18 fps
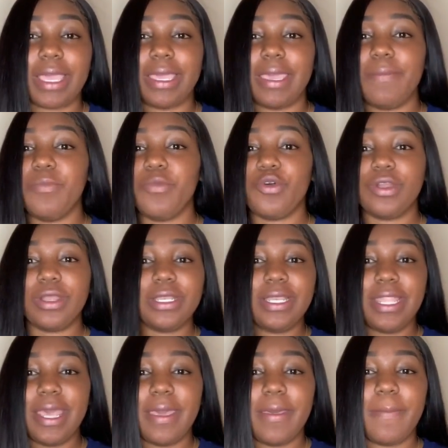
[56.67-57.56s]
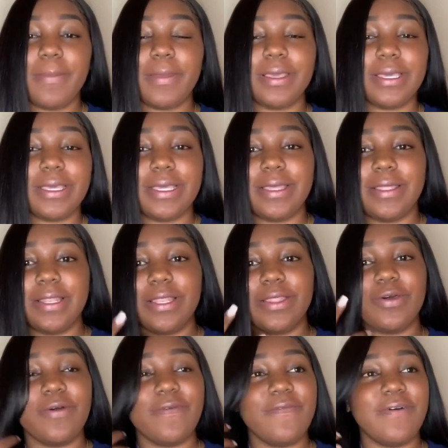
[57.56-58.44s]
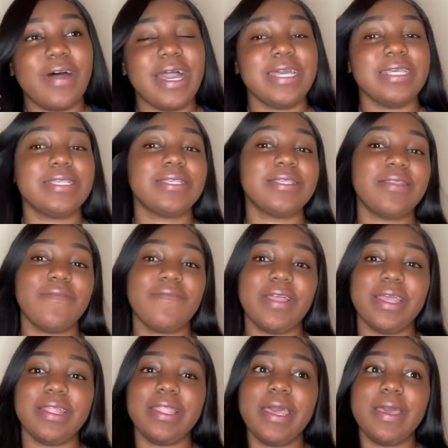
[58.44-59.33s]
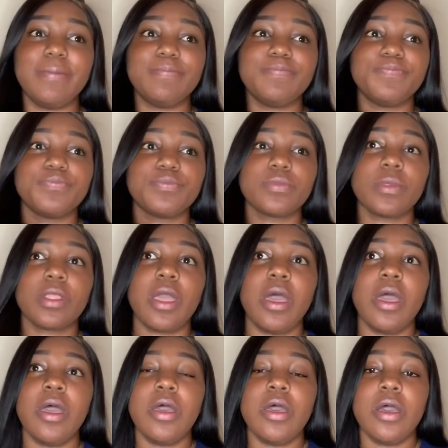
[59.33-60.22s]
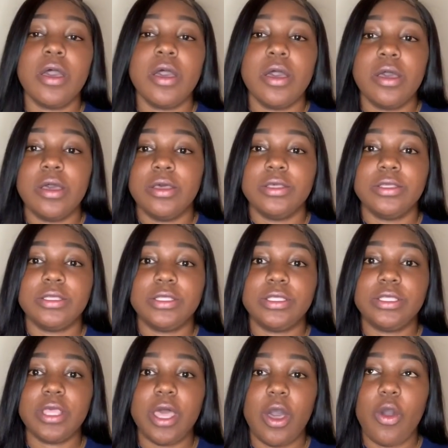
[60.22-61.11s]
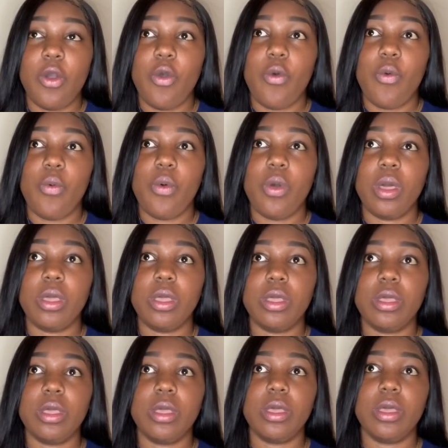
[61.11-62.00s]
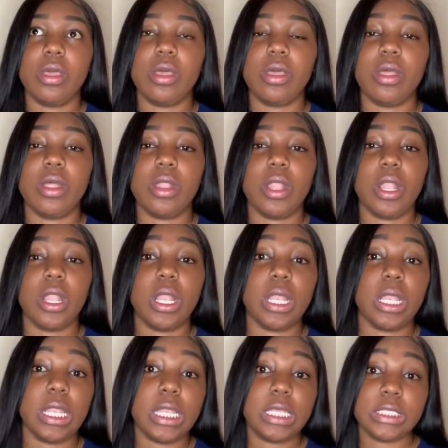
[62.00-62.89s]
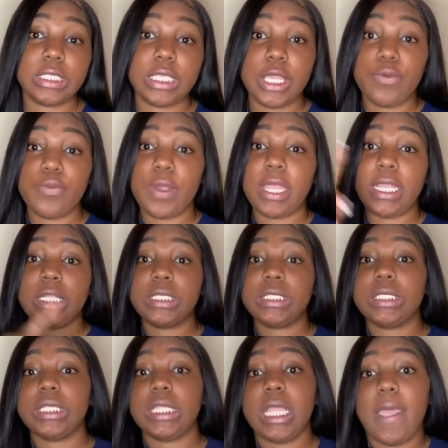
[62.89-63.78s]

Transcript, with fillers: get more in depth, get a little advice, stuff like that. So let's get right into